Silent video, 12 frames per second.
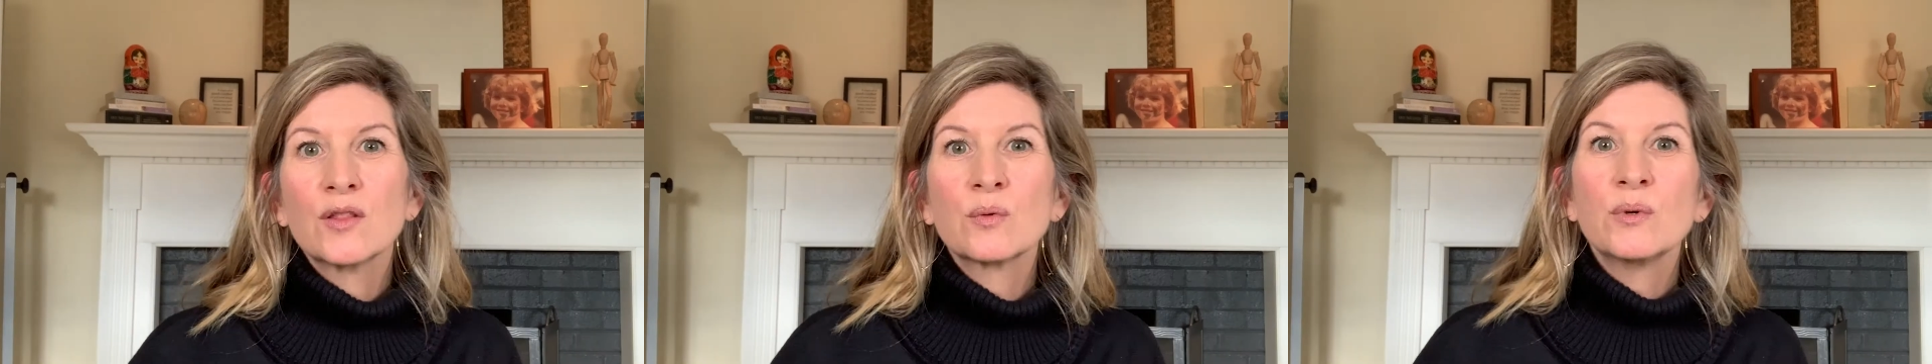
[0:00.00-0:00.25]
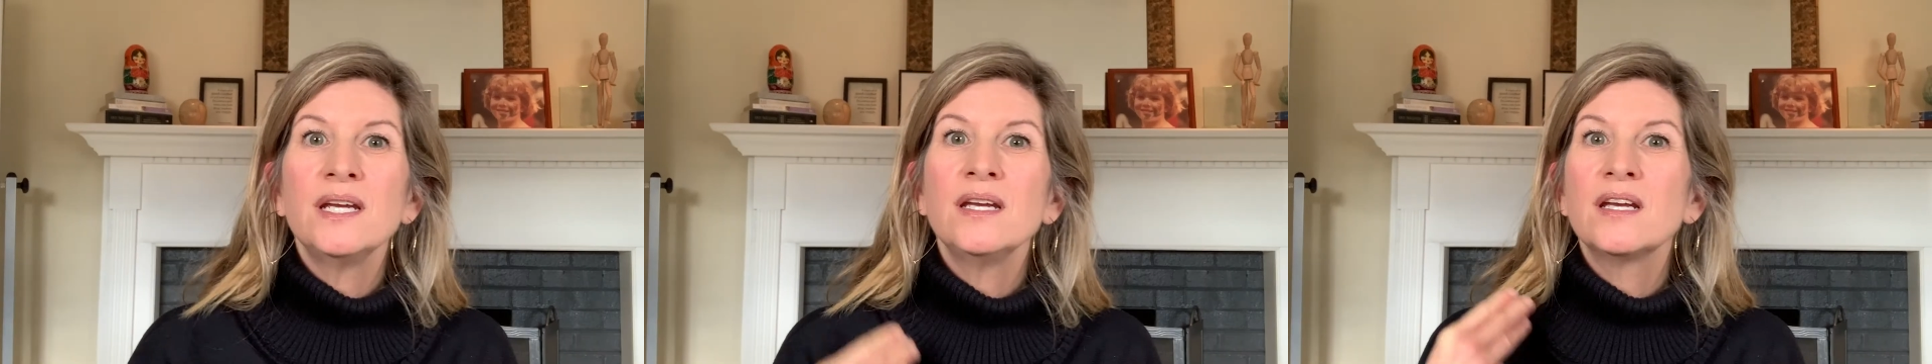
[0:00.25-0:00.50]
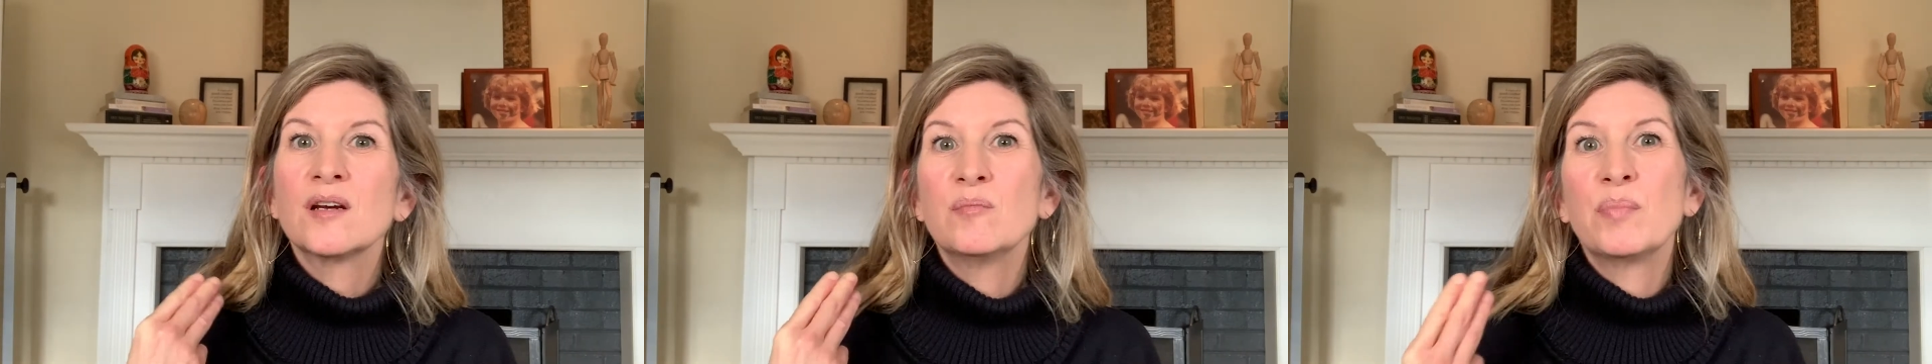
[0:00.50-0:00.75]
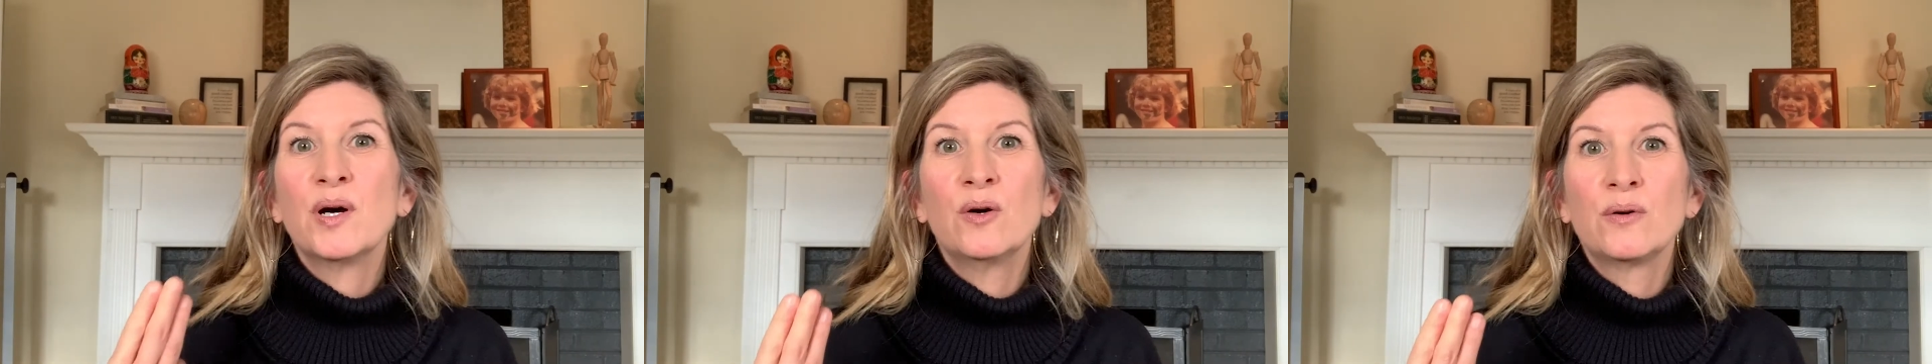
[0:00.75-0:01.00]
three
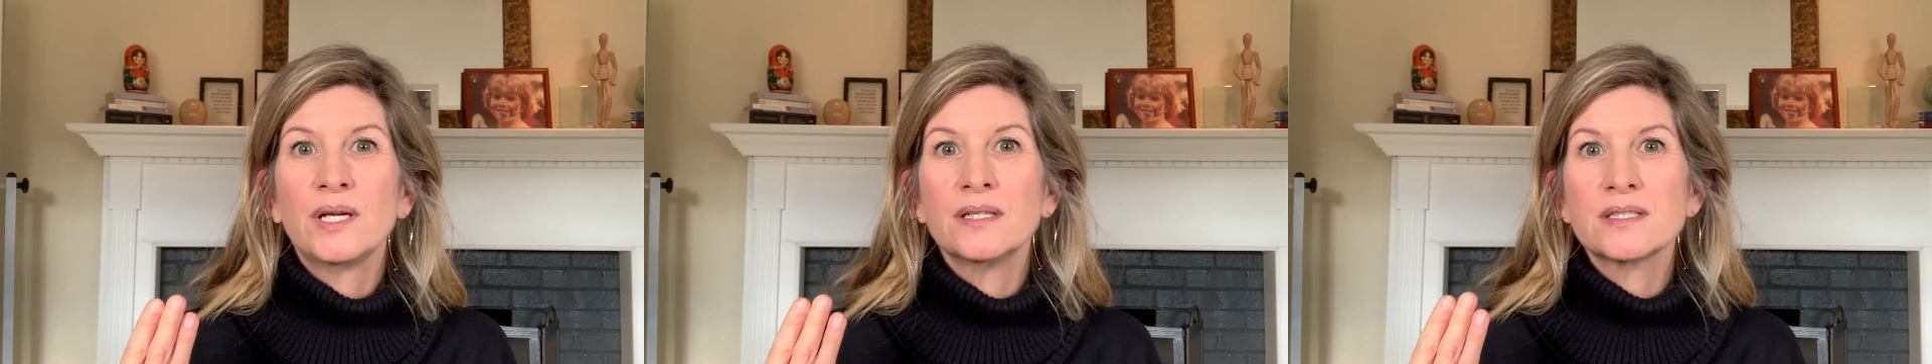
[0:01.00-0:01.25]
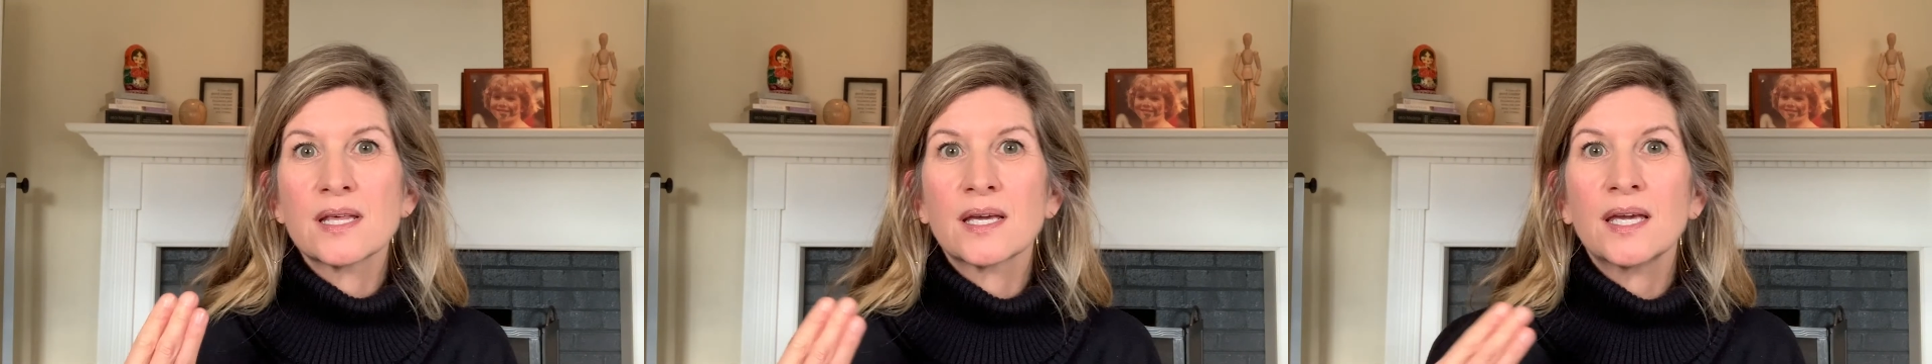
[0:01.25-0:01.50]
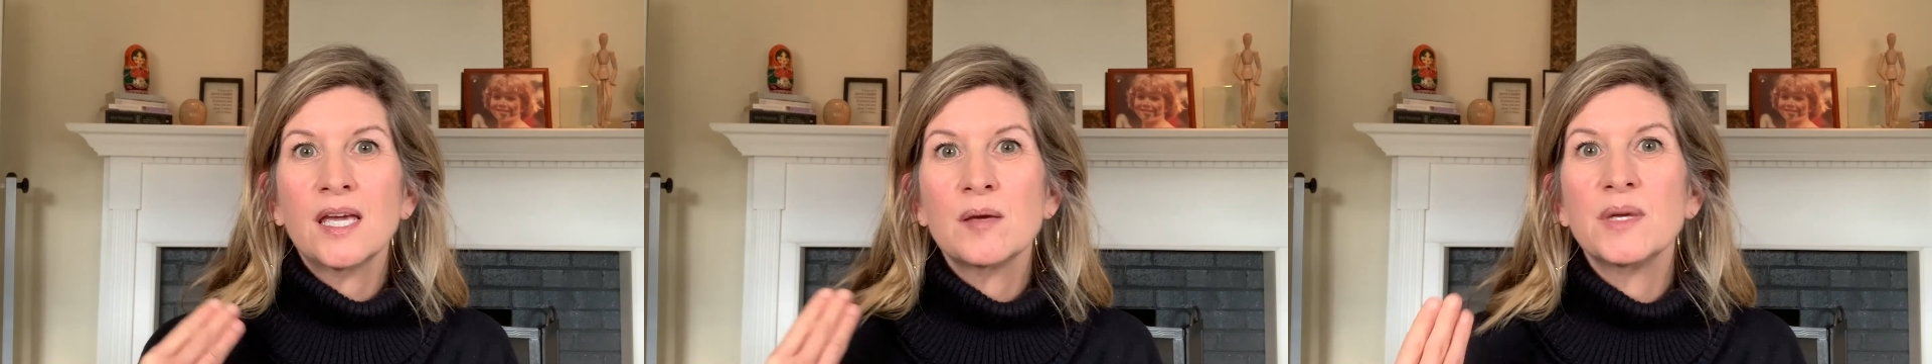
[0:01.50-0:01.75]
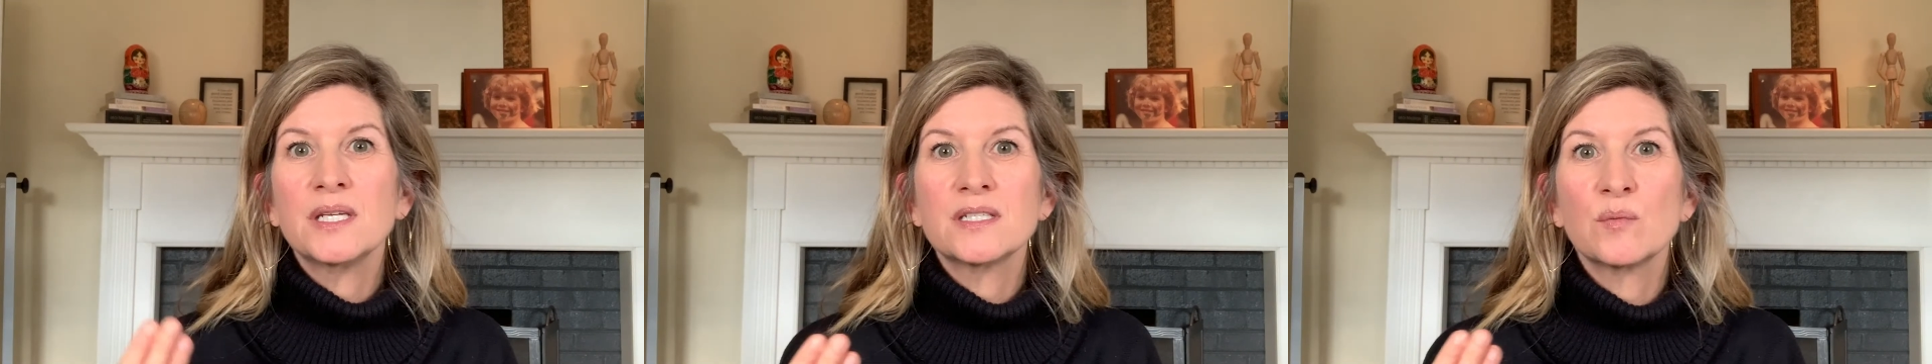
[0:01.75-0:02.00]
components that came into